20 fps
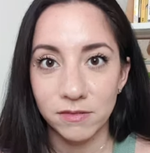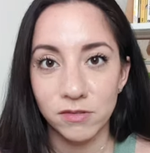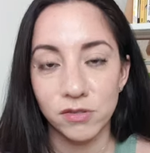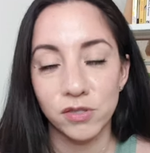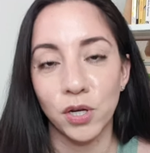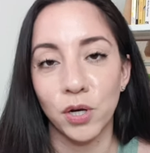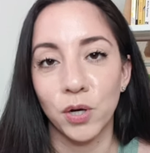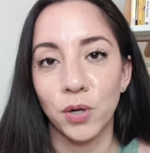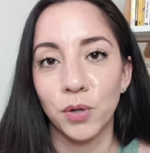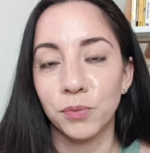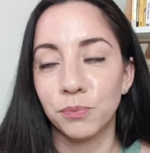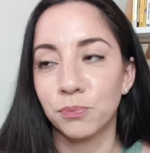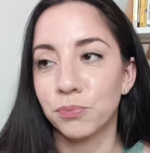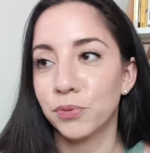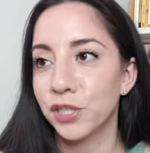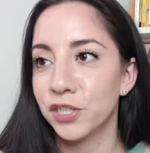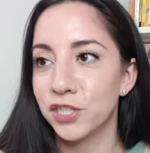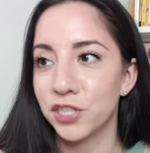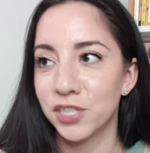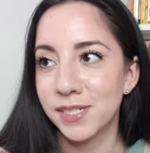So
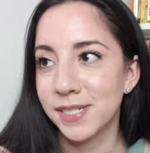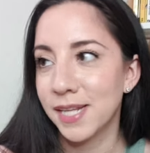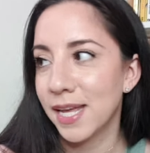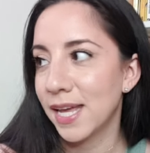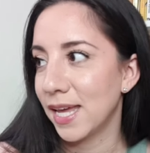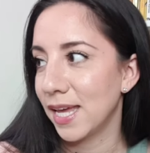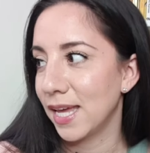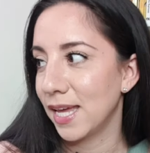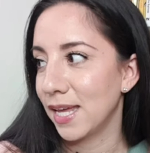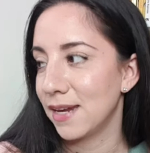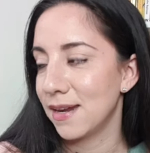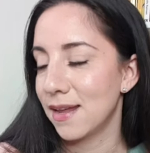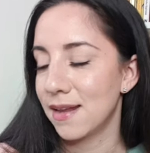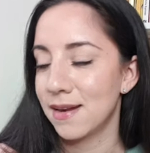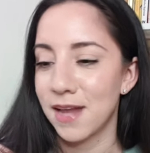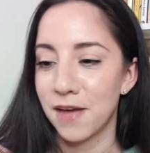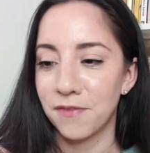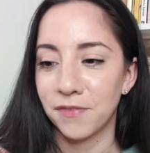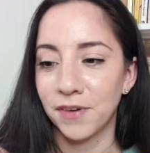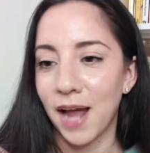Bridgerton,
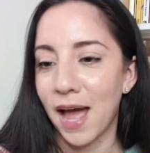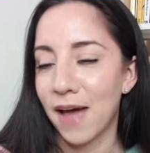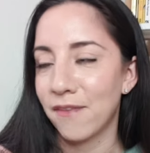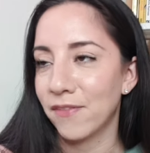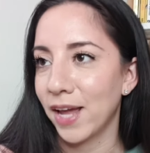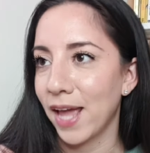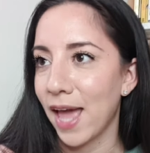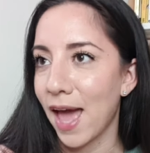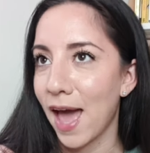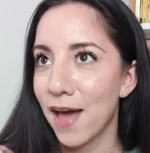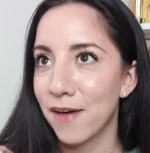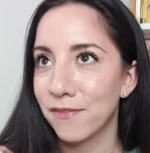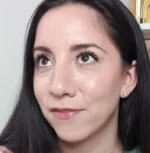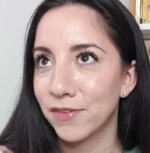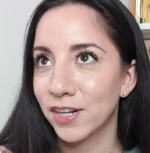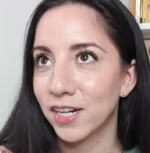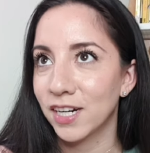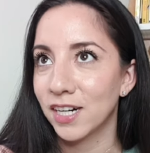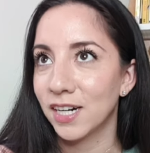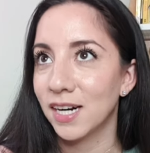Never Have I
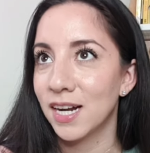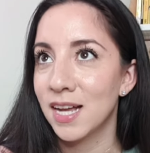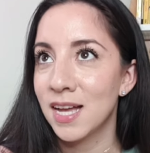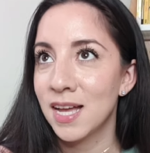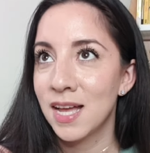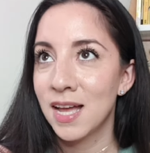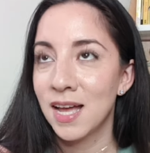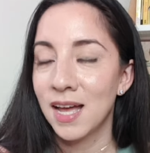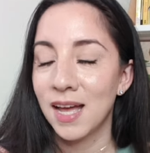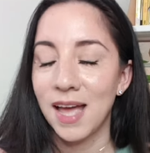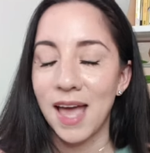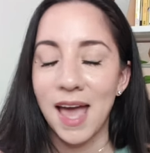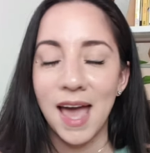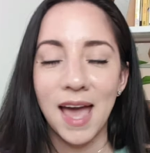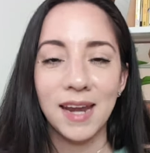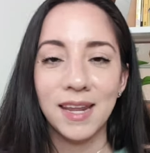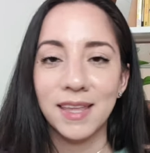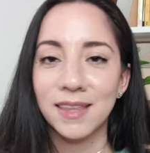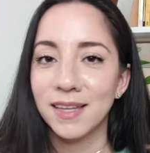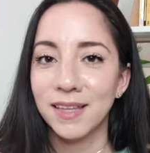Ever,
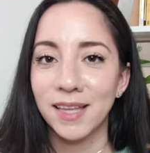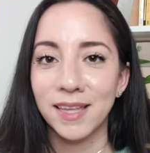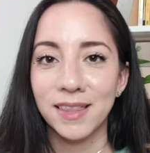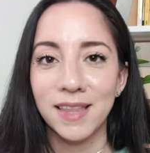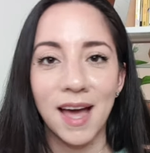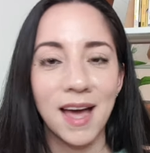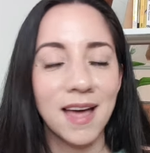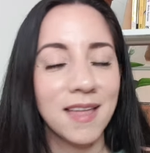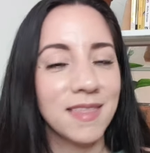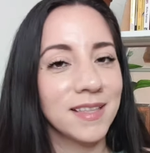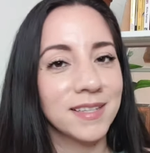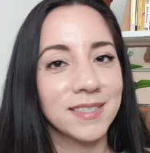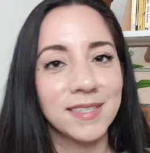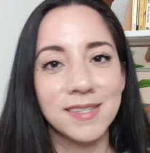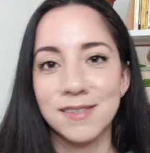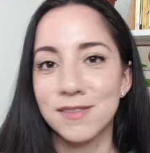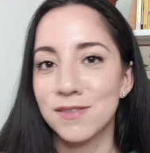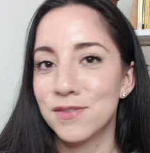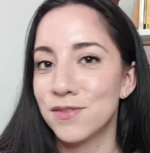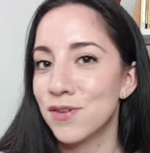anything like that, this
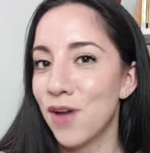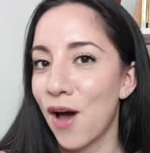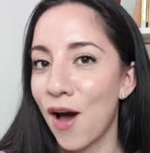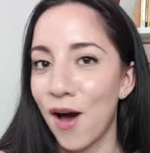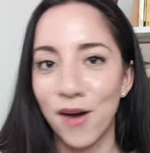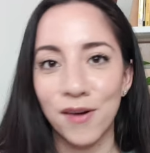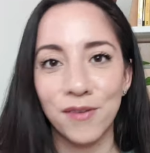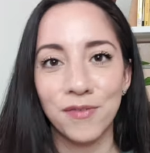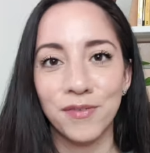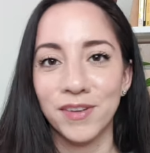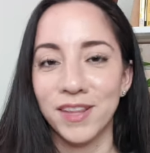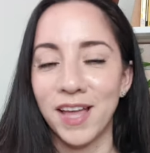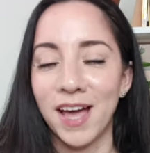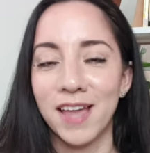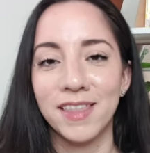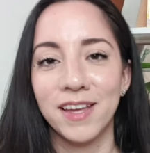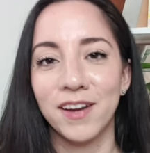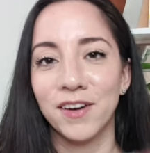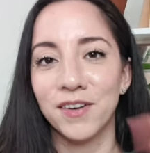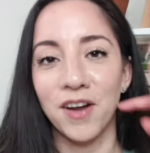is not for
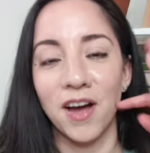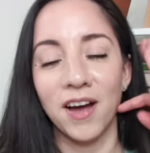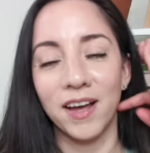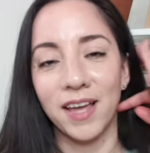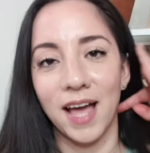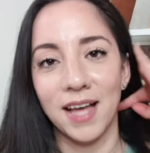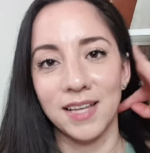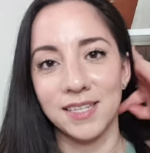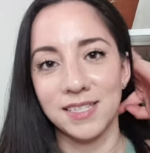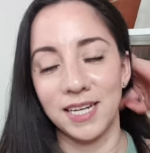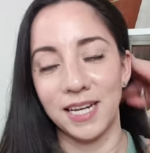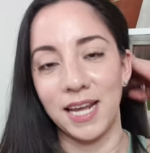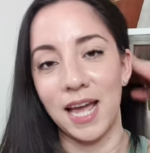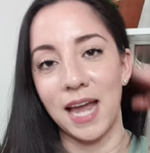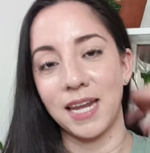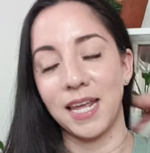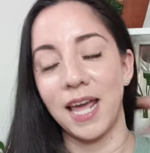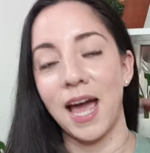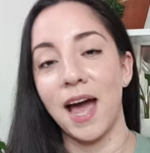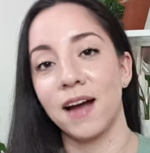that. They are not casting
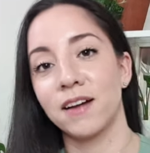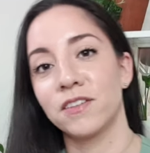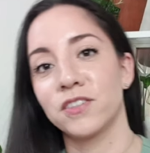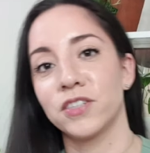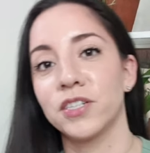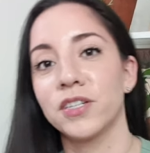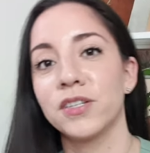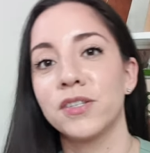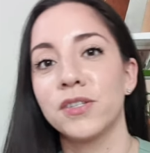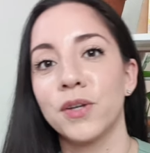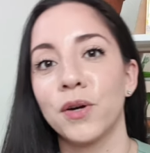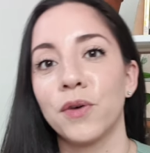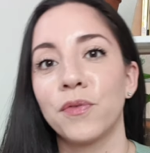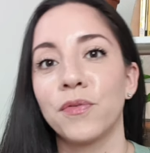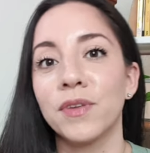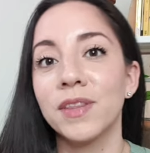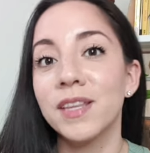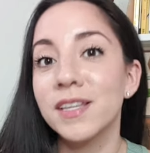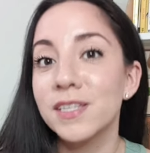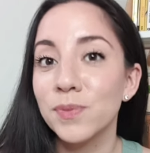any actors. So
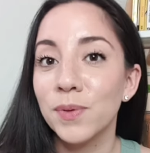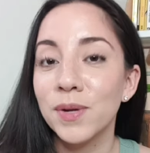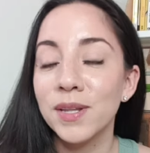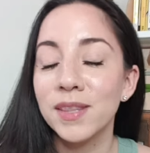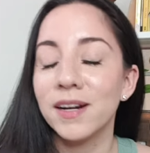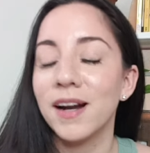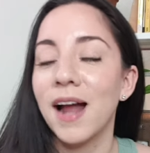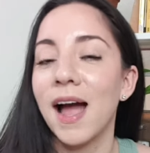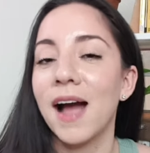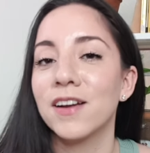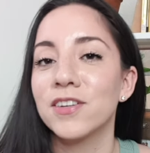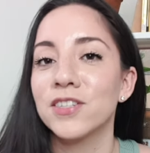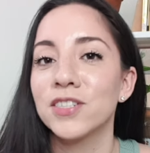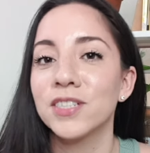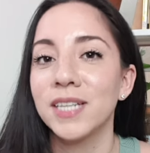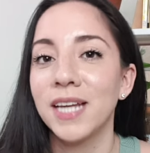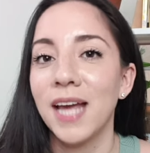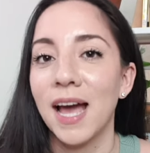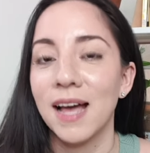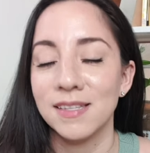for this one, they're
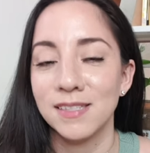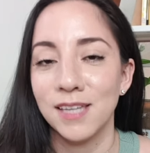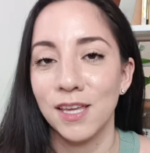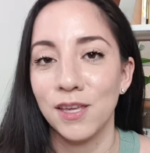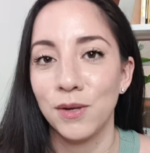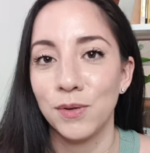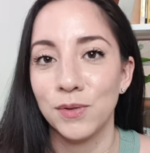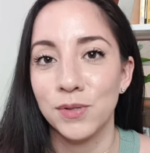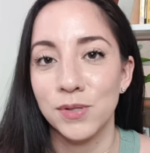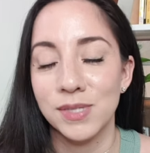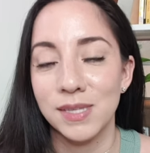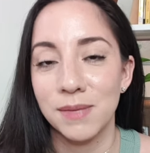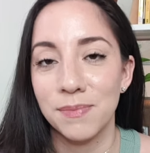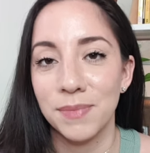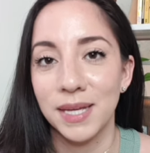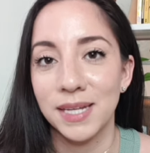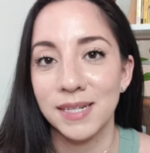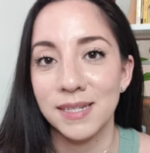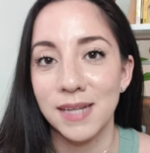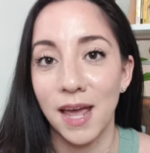actually asking you to
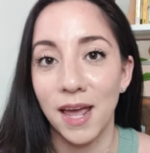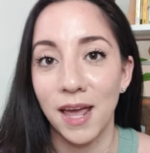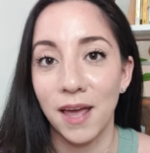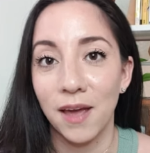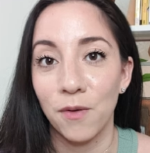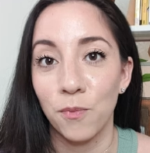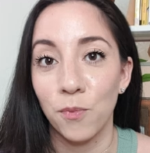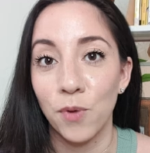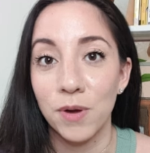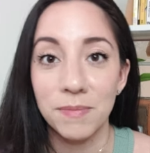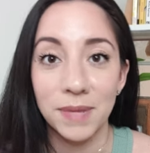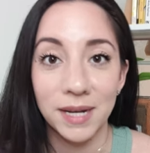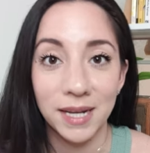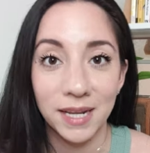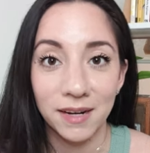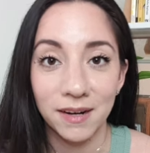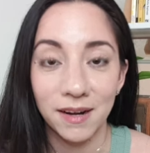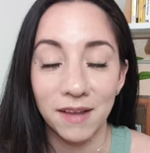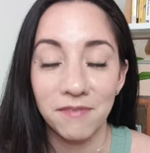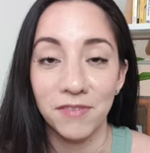submit a one
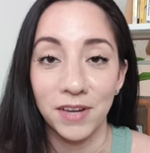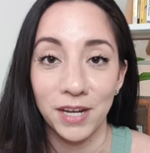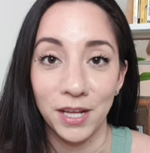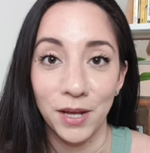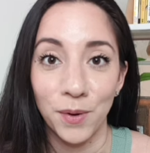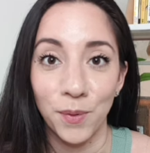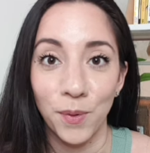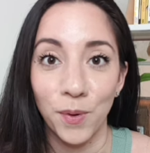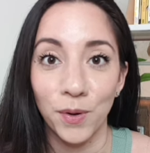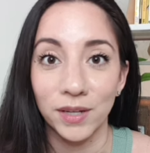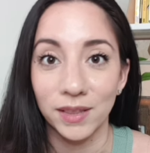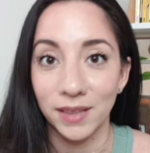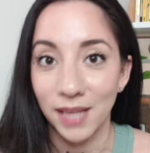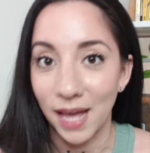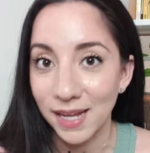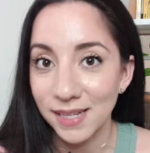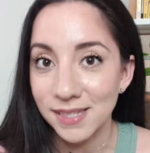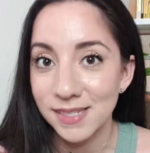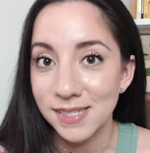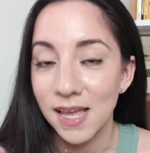minute video or
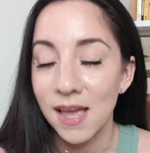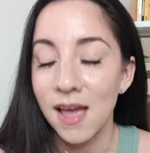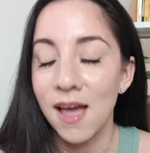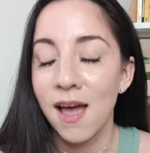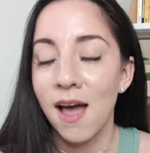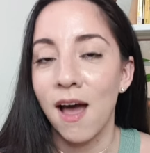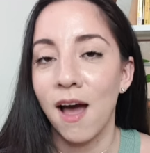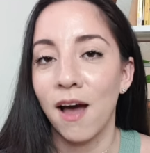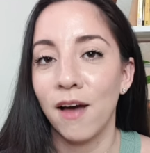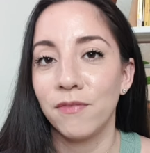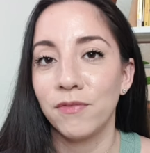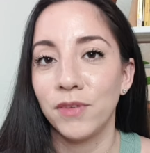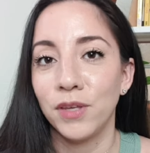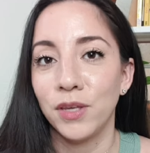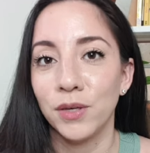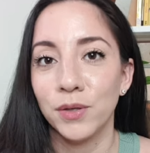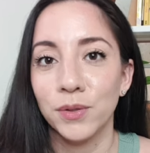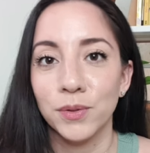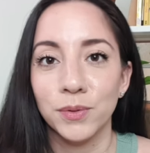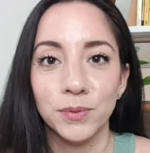less of
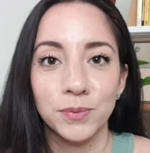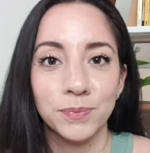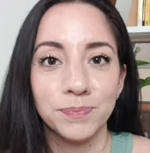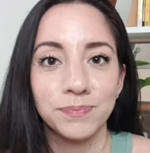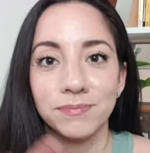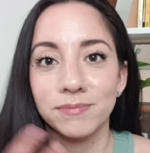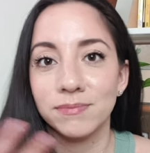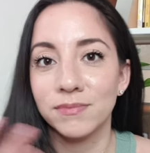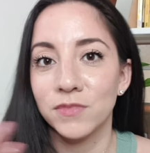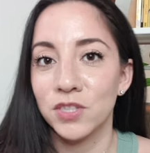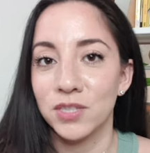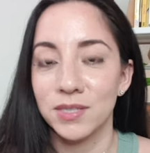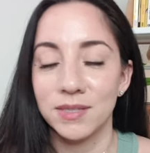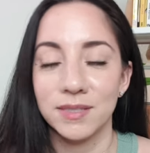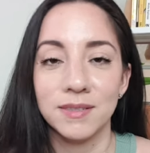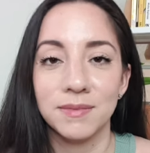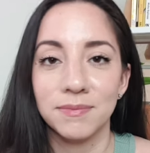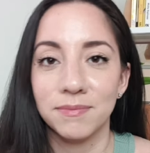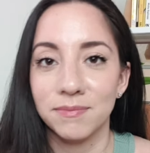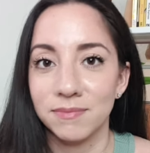you
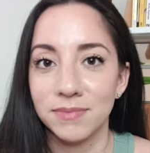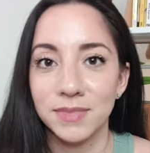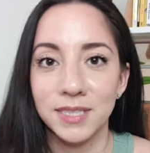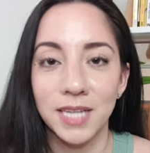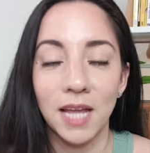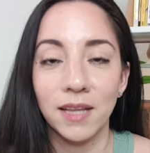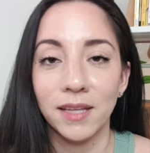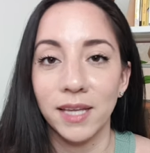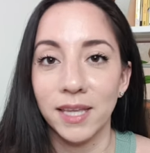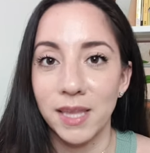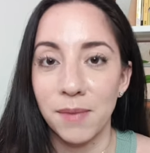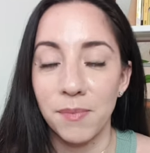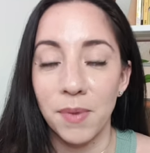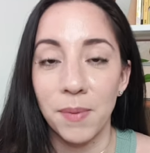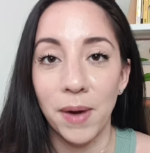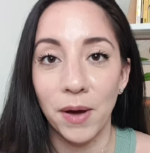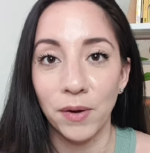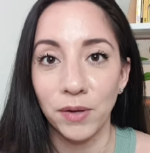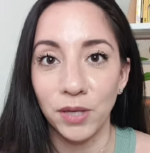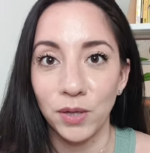just telling them
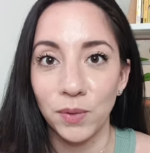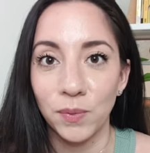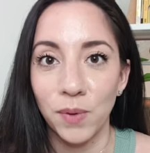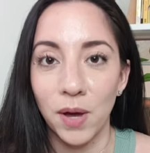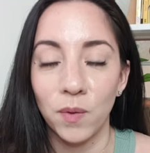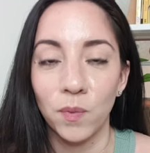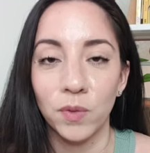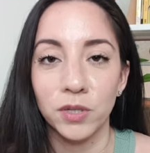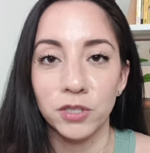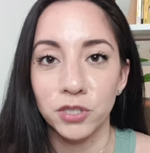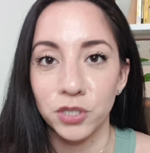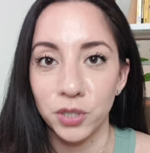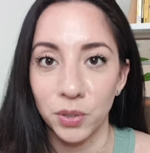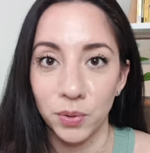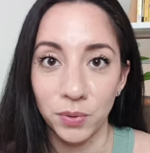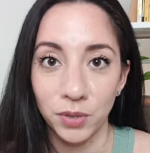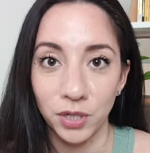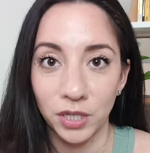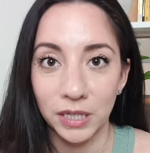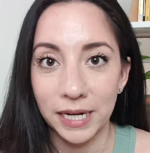about you and what
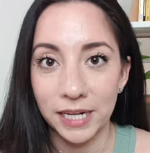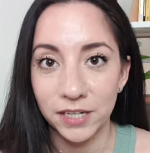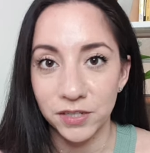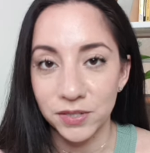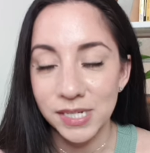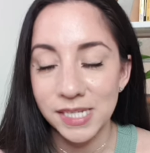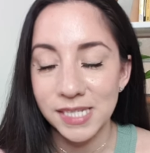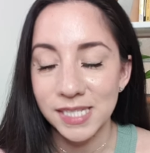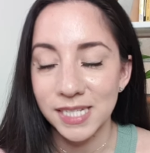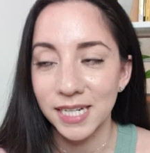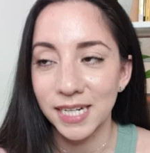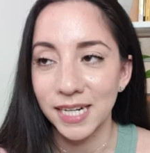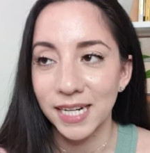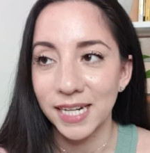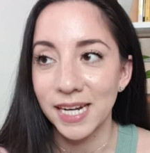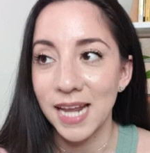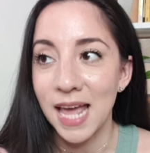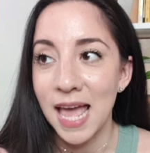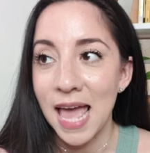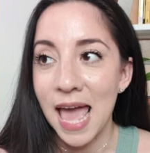show you're interested
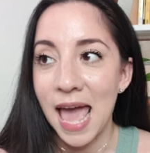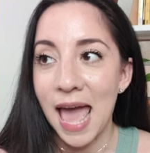in.